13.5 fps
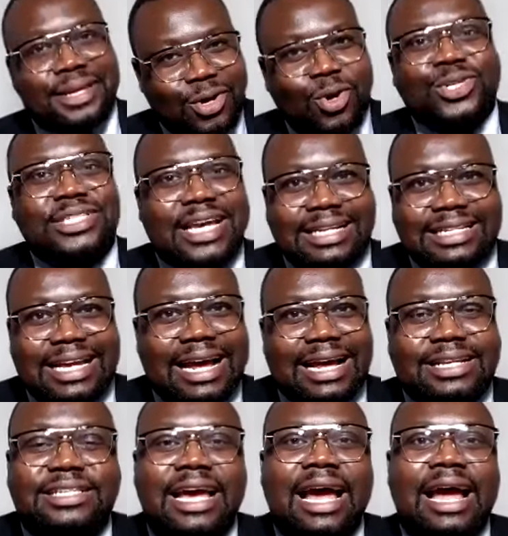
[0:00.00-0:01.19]
Contact
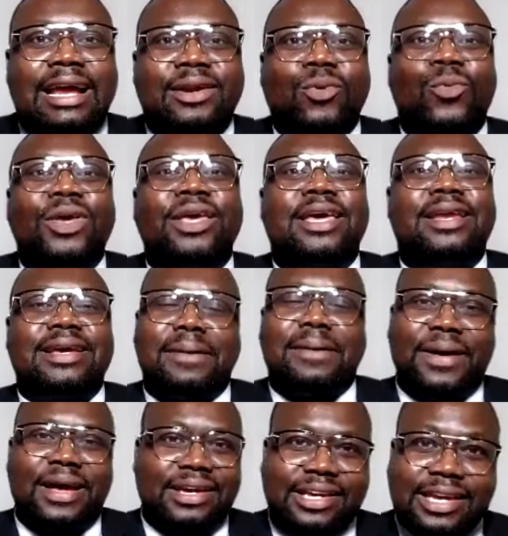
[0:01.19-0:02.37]
us and we can come
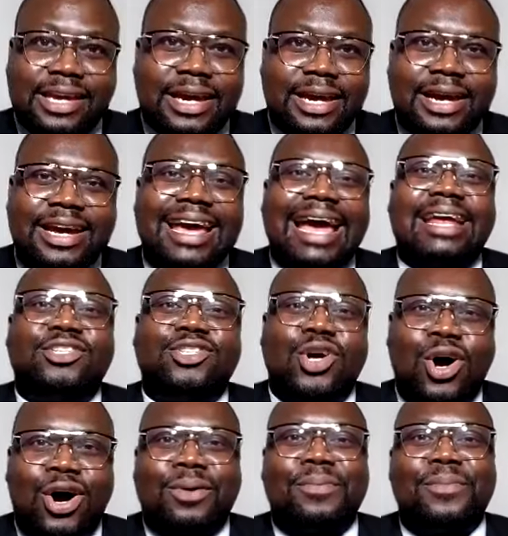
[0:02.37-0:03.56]
back here and
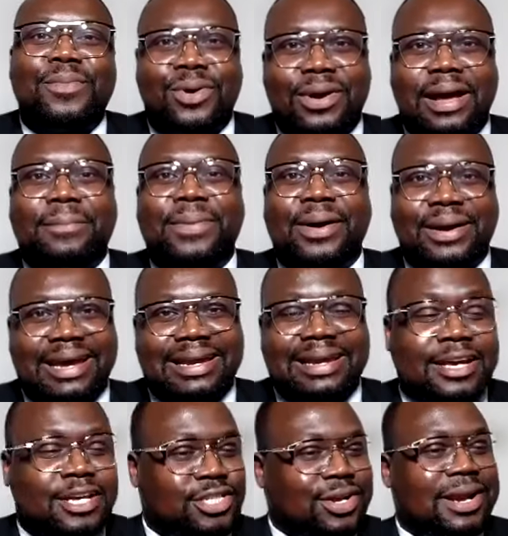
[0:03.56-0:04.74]
talk more about it.
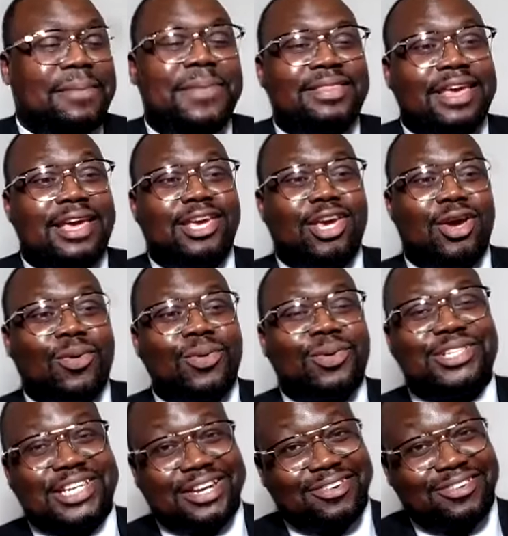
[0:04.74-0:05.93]
So let me thank you,
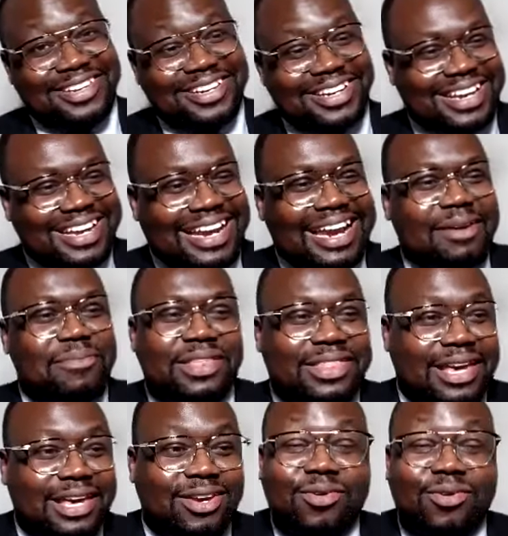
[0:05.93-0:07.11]
Shannon. let me
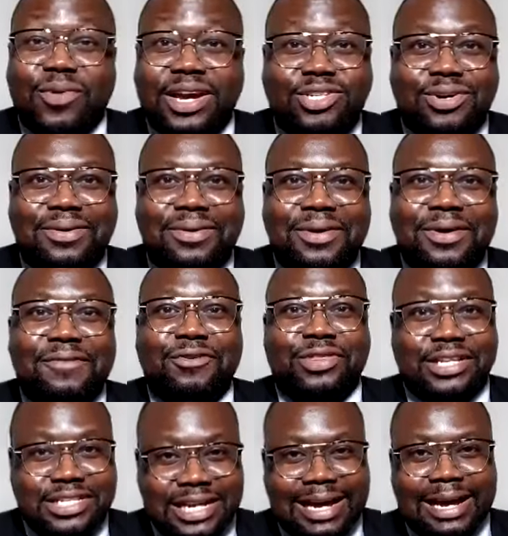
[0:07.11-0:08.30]
thank you, Rachel, for
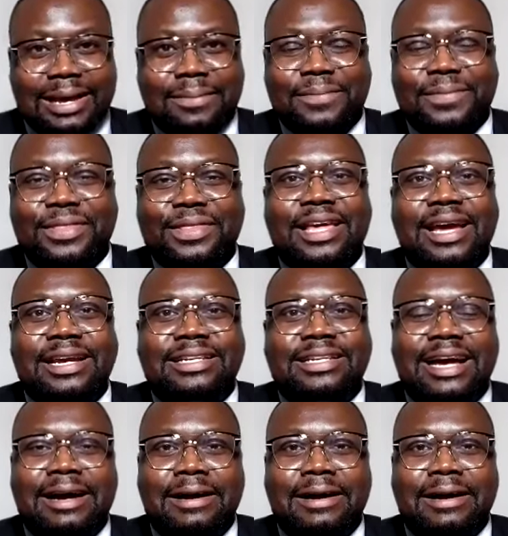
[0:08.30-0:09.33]
the time that